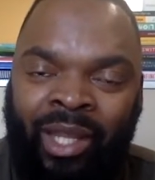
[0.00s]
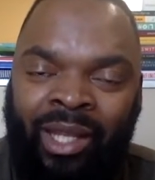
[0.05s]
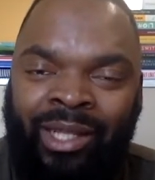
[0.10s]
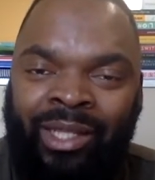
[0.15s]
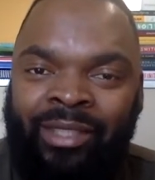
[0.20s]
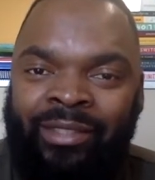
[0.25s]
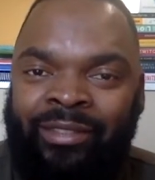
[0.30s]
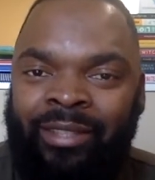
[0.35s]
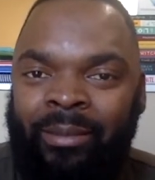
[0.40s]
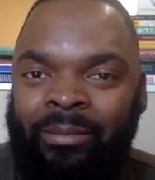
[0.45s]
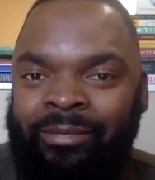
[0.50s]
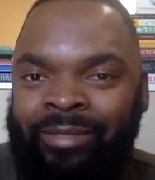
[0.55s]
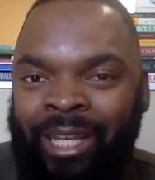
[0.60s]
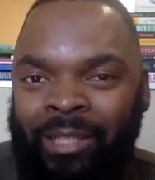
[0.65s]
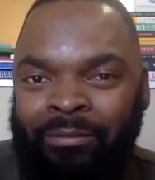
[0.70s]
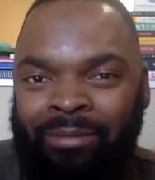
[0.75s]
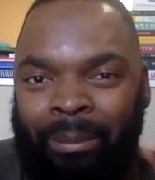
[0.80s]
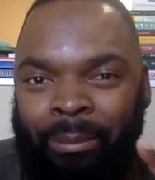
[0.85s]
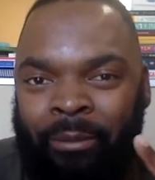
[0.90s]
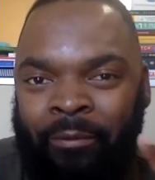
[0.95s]
sometimes
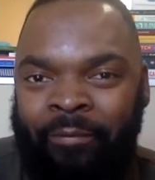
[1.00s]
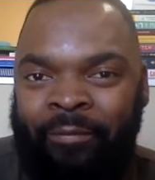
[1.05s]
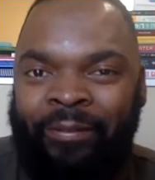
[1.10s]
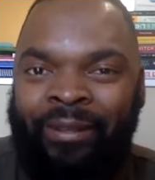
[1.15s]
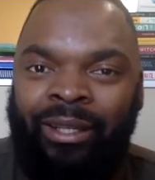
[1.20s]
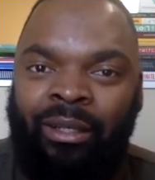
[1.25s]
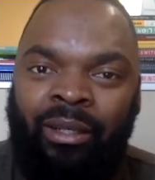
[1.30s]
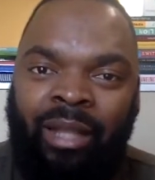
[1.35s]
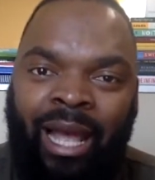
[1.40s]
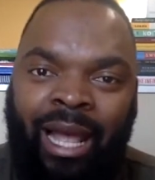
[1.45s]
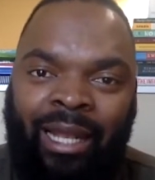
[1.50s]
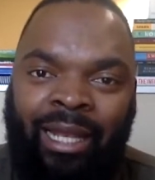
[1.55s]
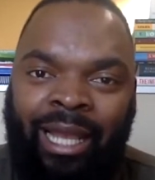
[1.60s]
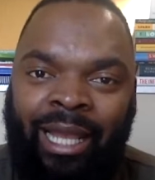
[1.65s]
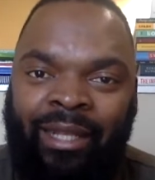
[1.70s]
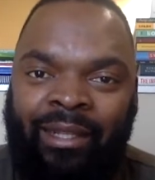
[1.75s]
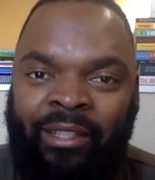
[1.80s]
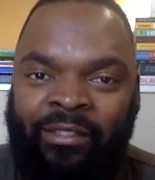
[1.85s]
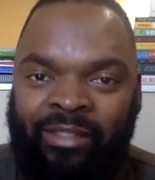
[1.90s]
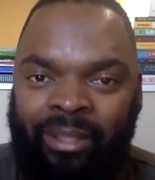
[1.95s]
people feel like
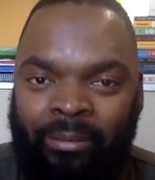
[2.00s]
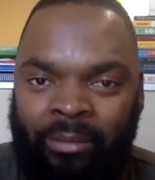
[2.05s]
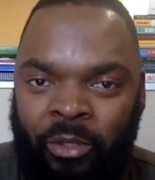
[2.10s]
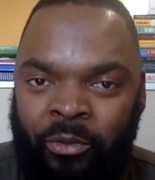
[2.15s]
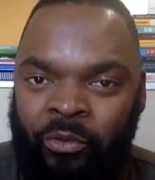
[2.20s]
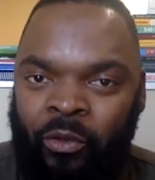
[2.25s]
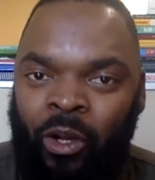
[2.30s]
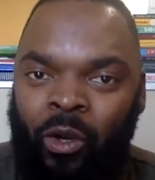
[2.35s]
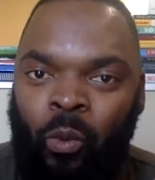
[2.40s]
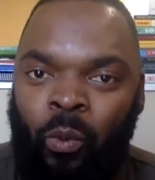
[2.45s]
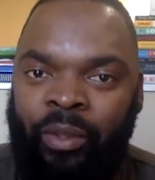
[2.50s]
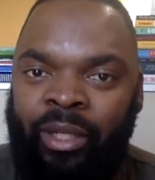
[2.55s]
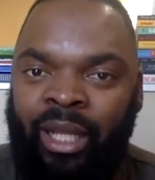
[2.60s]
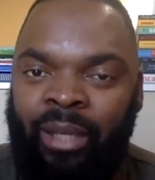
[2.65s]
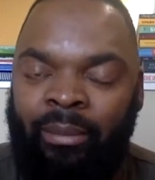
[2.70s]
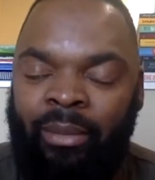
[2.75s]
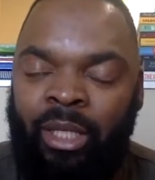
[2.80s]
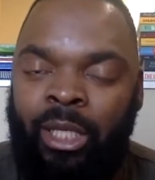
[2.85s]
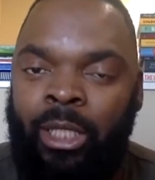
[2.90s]
there's something wrong with them.